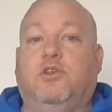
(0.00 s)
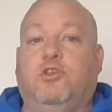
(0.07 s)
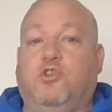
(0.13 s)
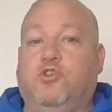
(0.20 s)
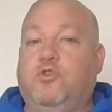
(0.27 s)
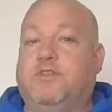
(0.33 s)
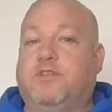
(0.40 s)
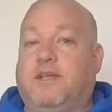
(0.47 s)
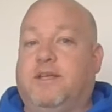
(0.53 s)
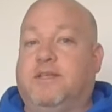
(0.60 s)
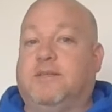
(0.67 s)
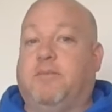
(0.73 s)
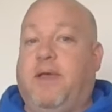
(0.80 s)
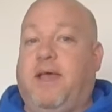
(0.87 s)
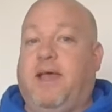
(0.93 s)
Use it as a
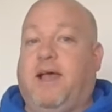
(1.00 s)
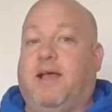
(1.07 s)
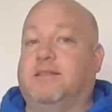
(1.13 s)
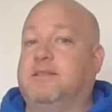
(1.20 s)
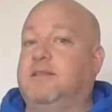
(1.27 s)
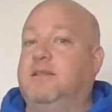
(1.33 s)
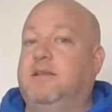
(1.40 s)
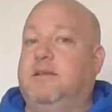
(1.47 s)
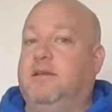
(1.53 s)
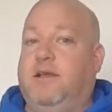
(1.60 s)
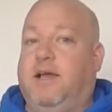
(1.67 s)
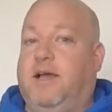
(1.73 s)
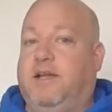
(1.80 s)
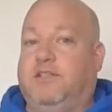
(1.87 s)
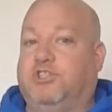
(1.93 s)
pass,
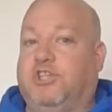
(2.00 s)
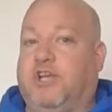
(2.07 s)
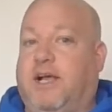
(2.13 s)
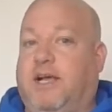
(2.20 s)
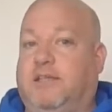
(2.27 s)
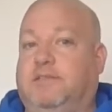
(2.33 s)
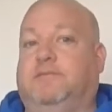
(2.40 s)
not a shot.